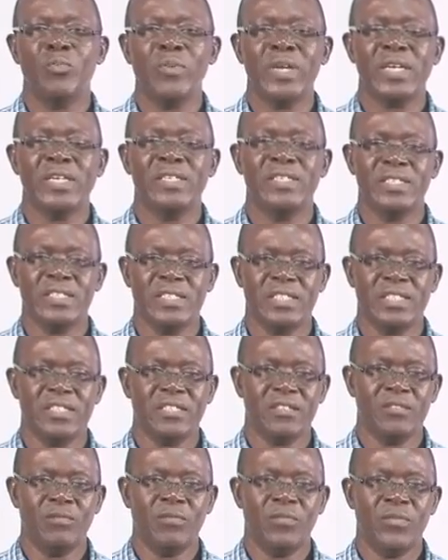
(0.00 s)
to make a decision,
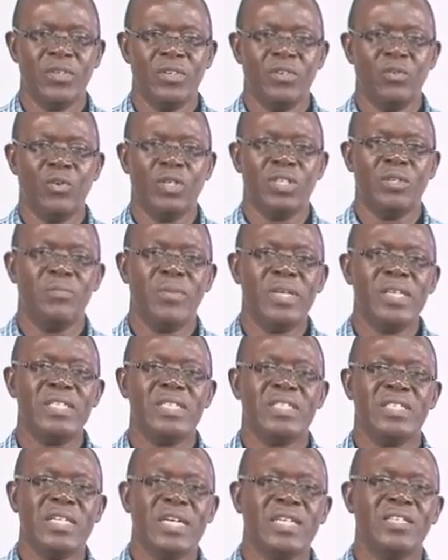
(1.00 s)
what it
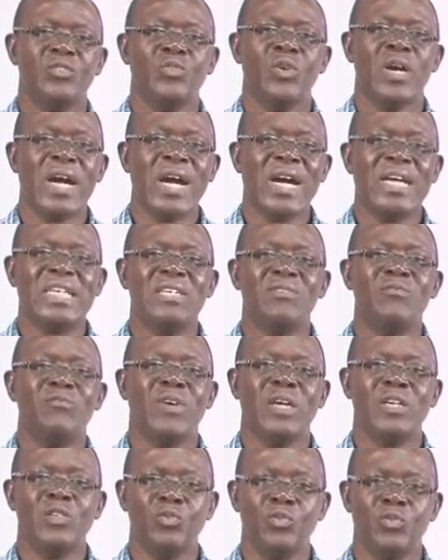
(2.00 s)
means is that you are adding
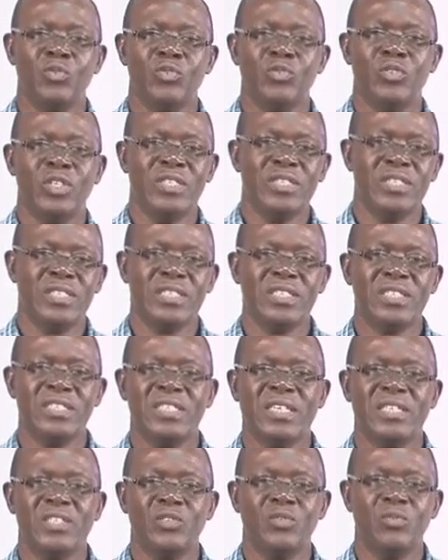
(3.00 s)
value to the decision
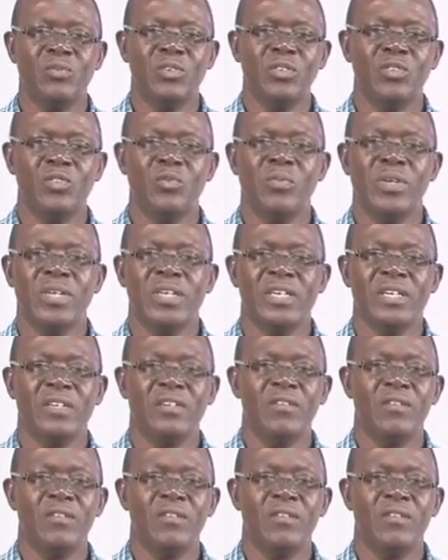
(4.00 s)
that you make.